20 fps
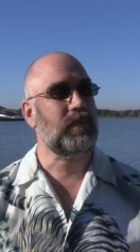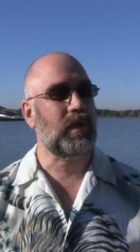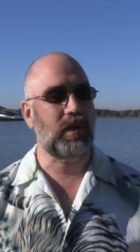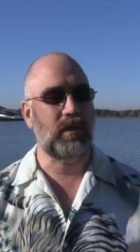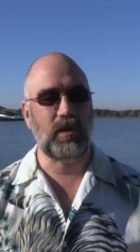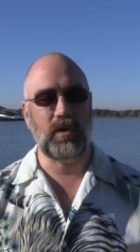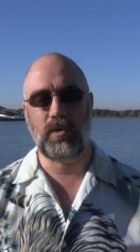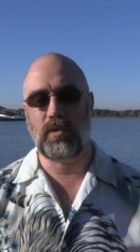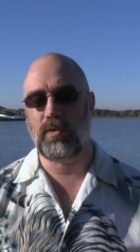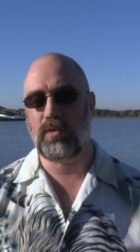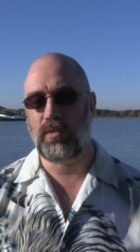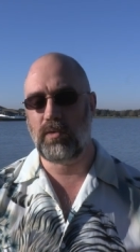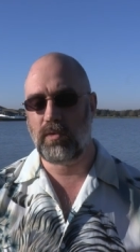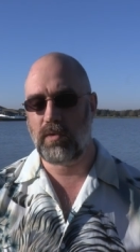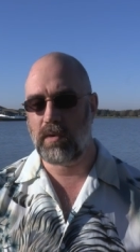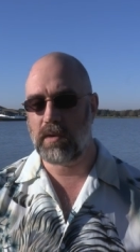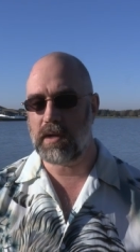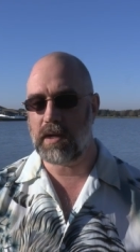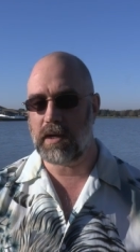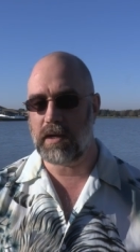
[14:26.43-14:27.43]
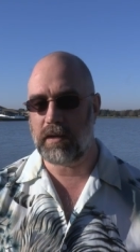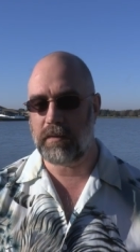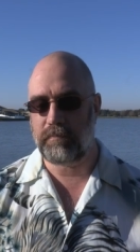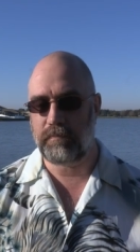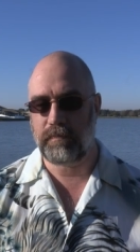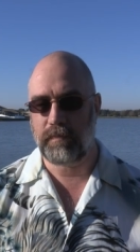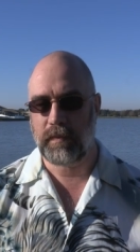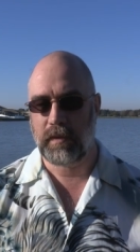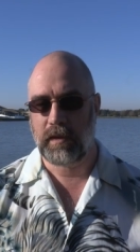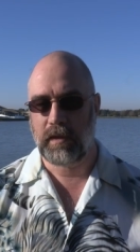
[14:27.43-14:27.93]
you
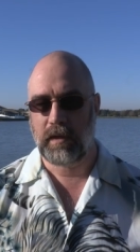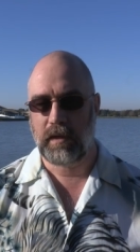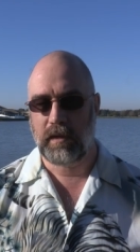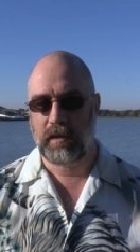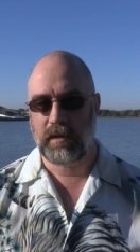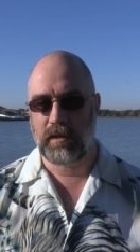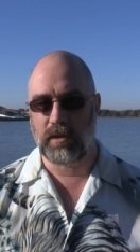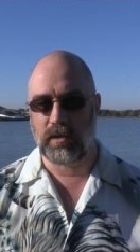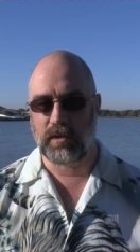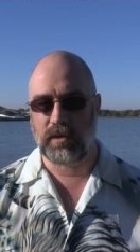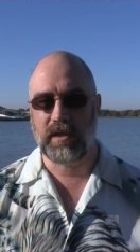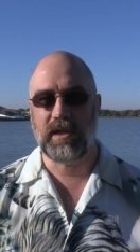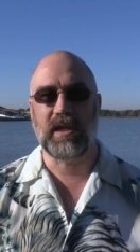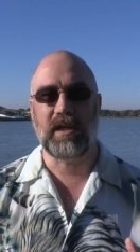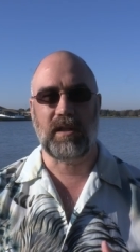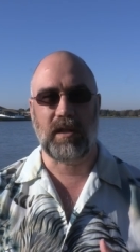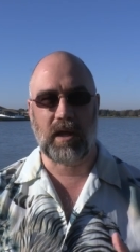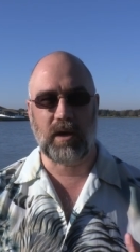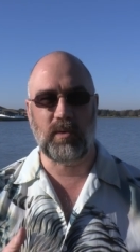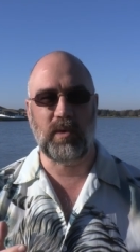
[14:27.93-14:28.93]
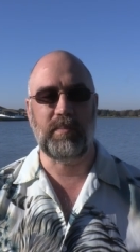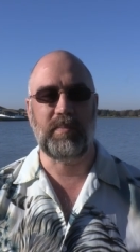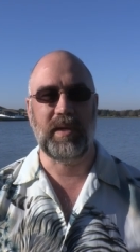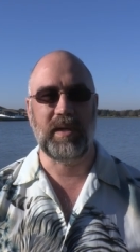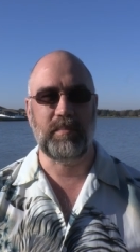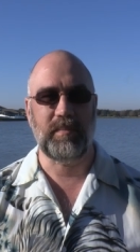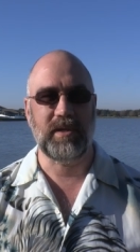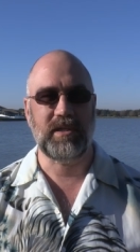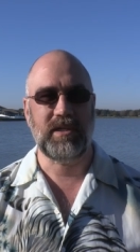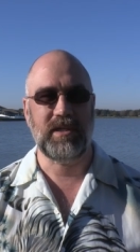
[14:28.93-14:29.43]
um, you know you get a lot of
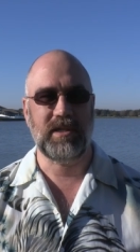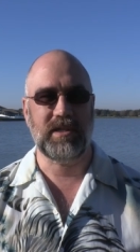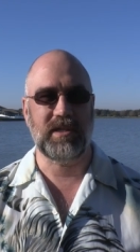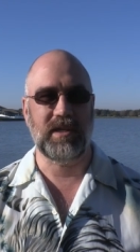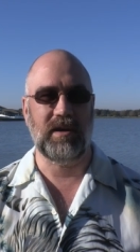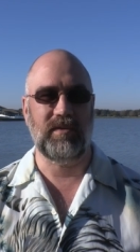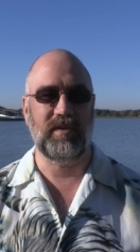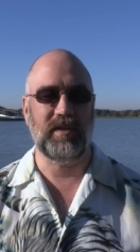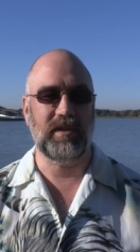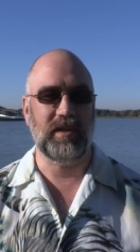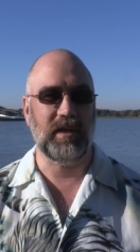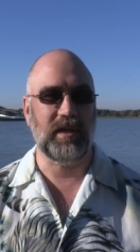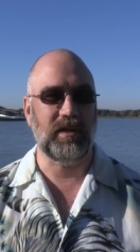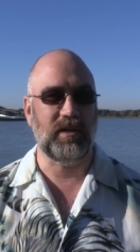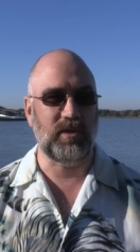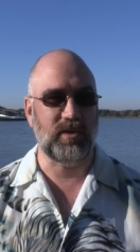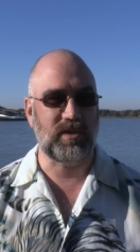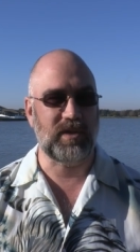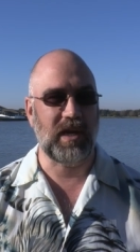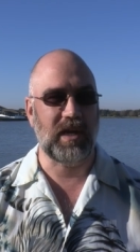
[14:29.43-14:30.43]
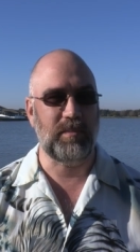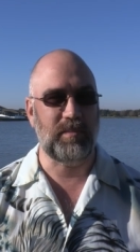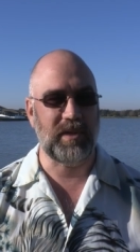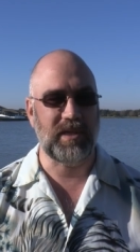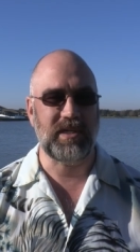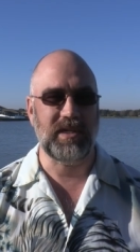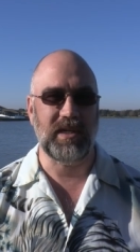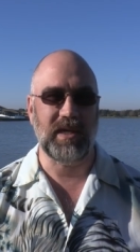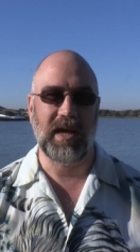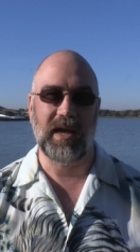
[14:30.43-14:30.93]
repeat business and everything and you stay
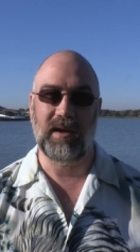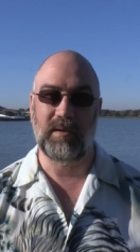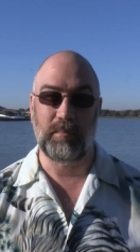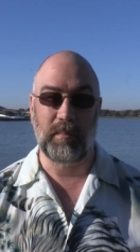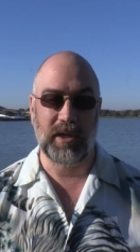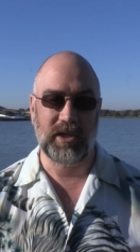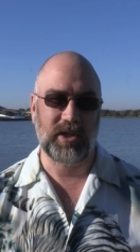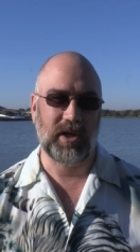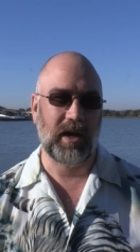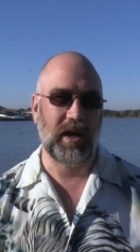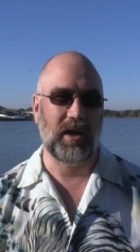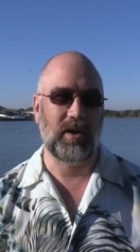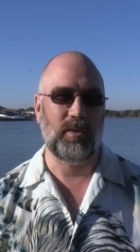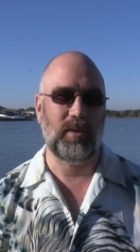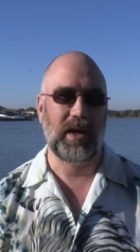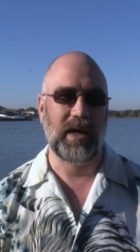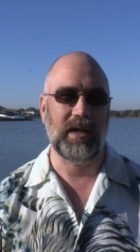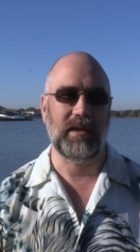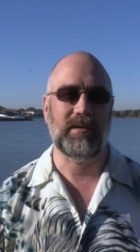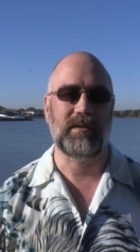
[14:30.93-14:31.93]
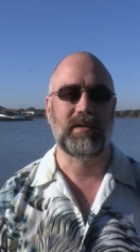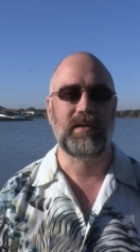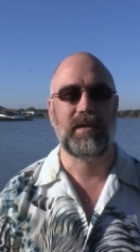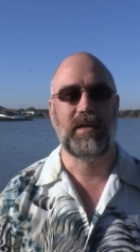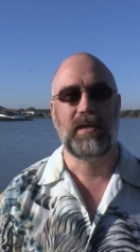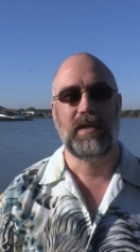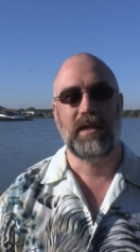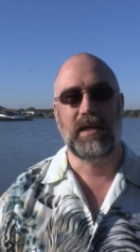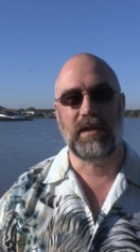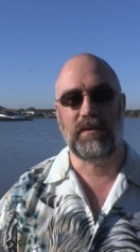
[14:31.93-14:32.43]
busy at a much higher rate
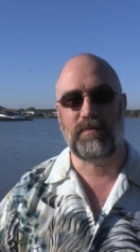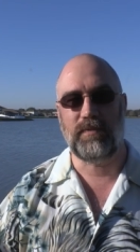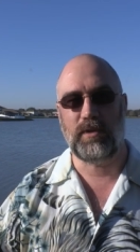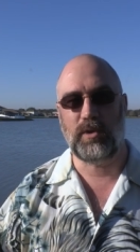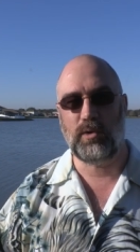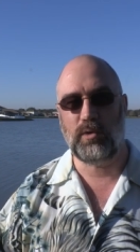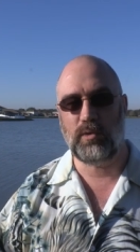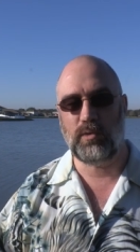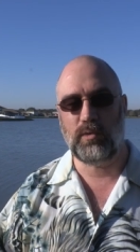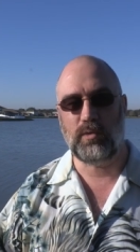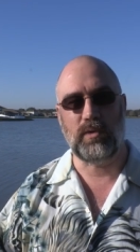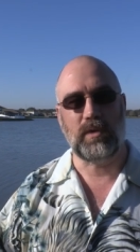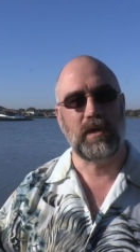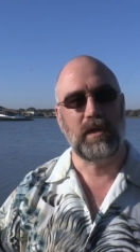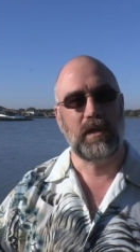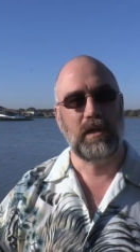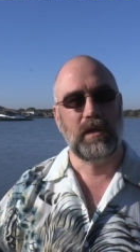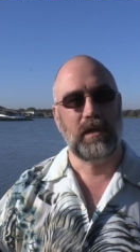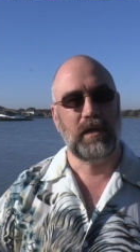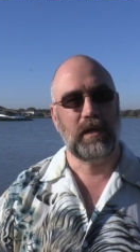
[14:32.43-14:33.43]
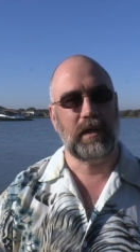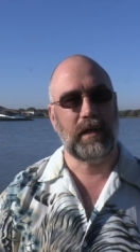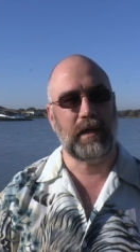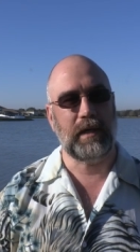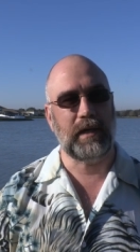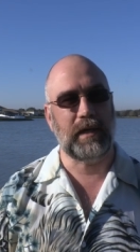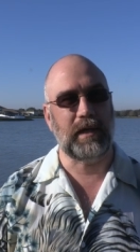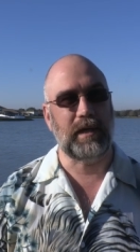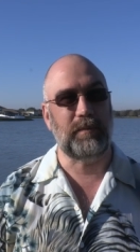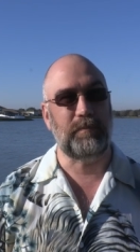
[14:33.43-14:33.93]
if you
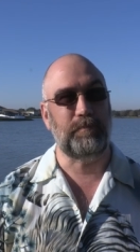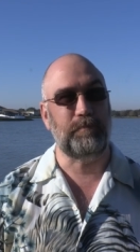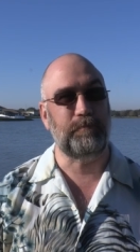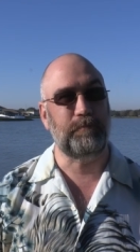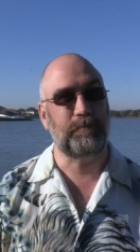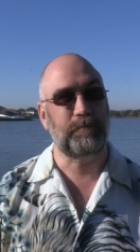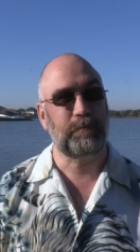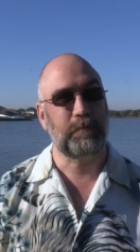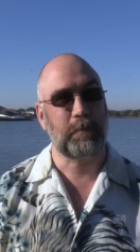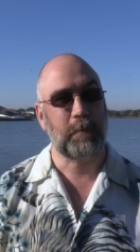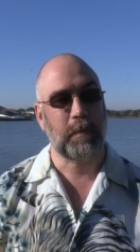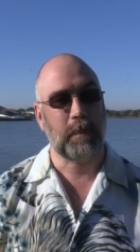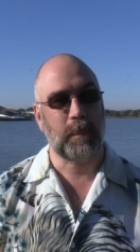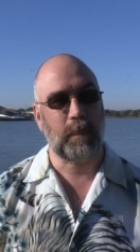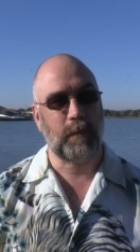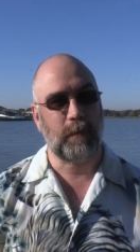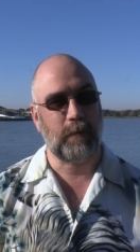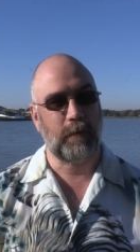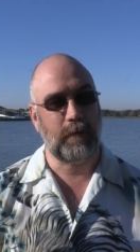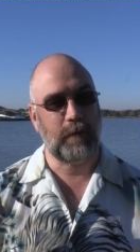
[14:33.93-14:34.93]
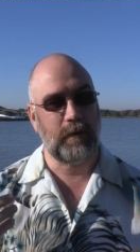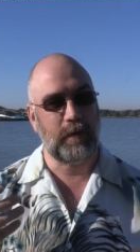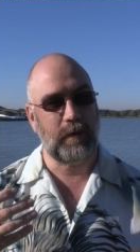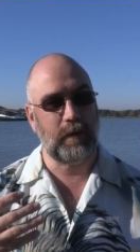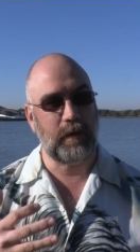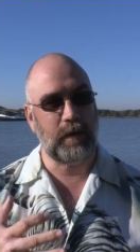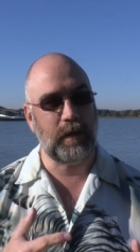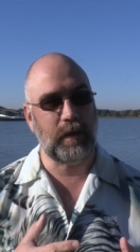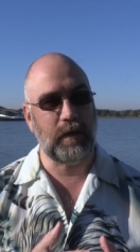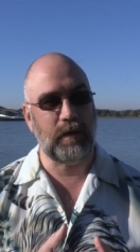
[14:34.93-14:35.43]
um,
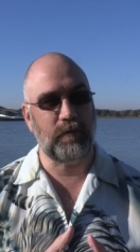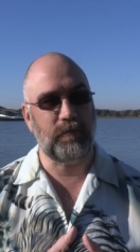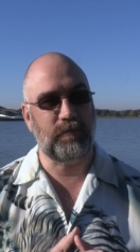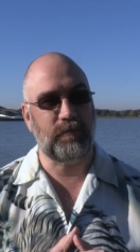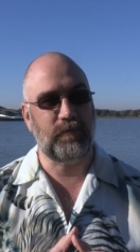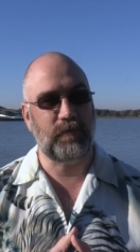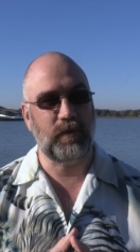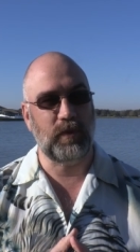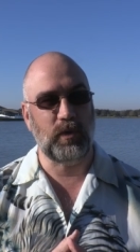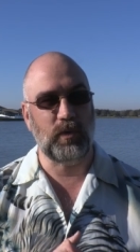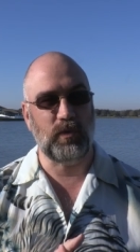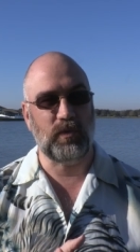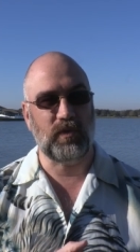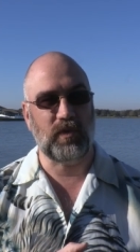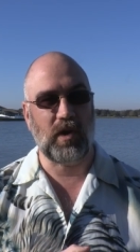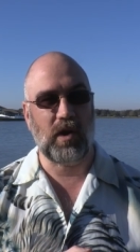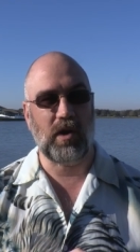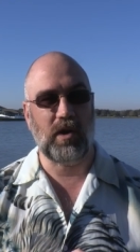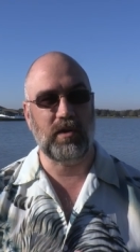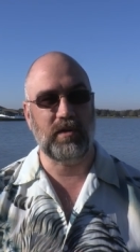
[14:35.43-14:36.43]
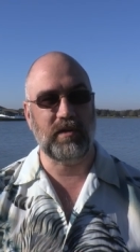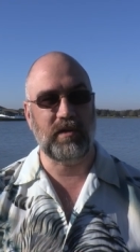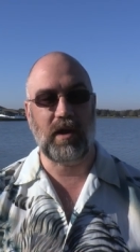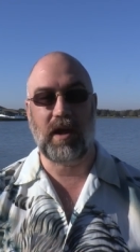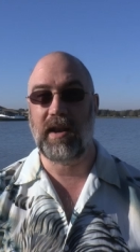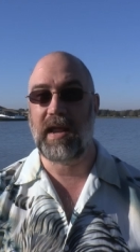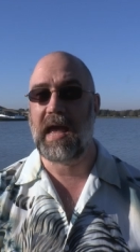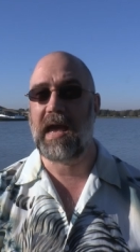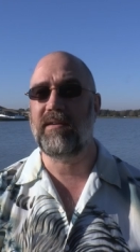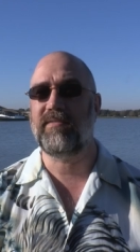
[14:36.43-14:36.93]
if you start
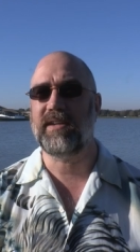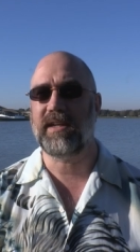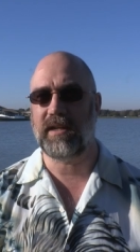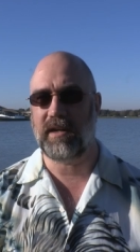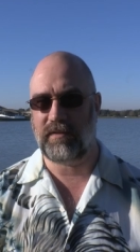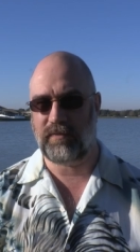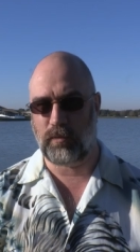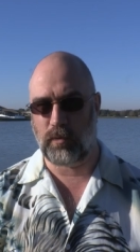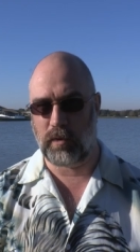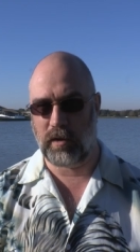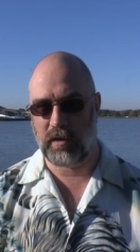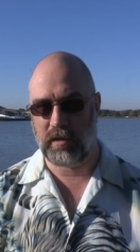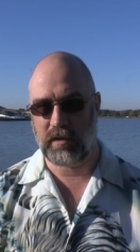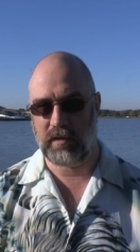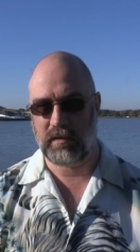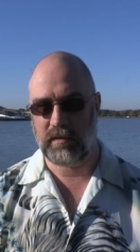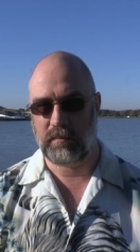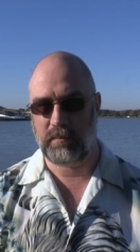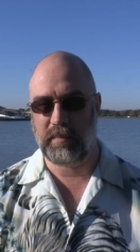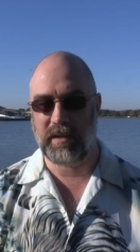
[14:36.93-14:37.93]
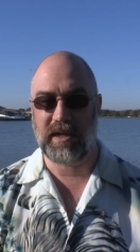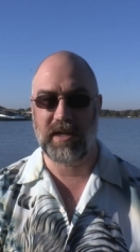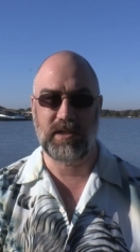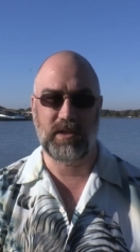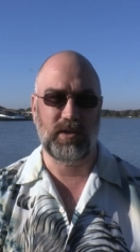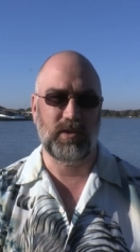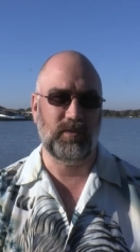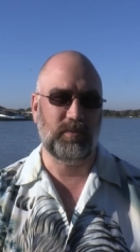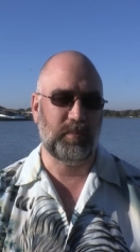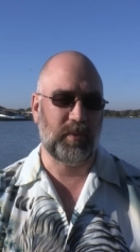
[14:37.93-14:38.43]
not having enough work
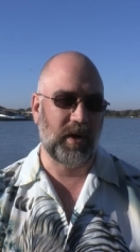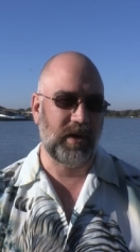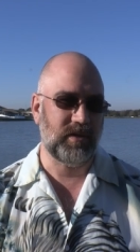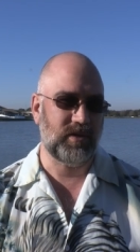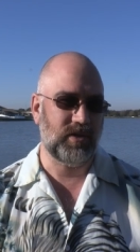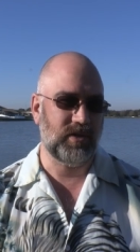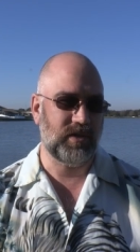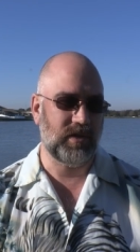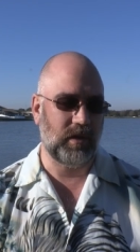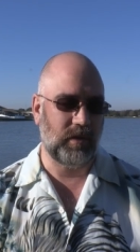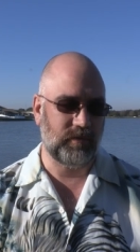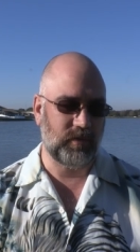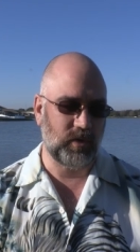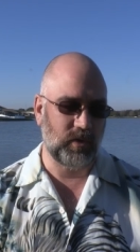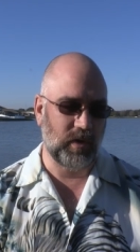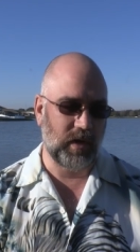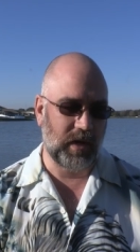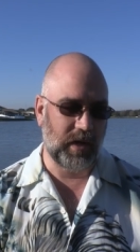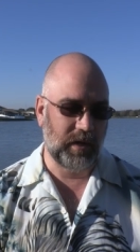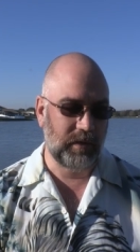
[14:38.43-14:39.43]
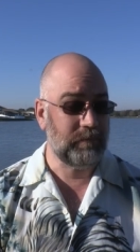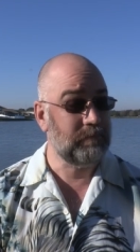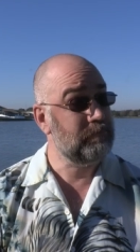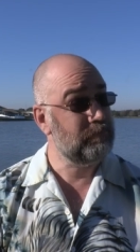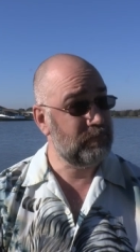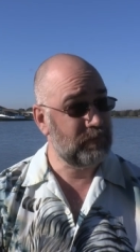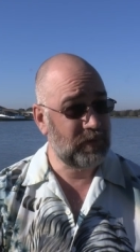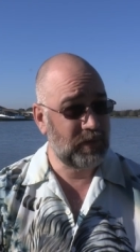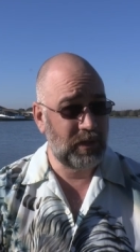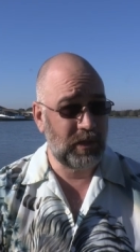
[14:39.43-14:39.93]
because you've priced yourself too high,
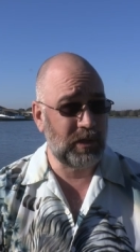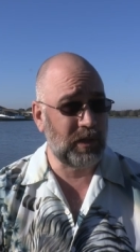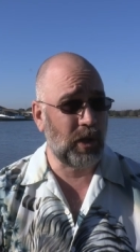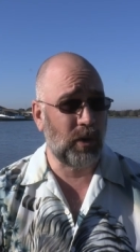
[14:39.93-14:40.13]
you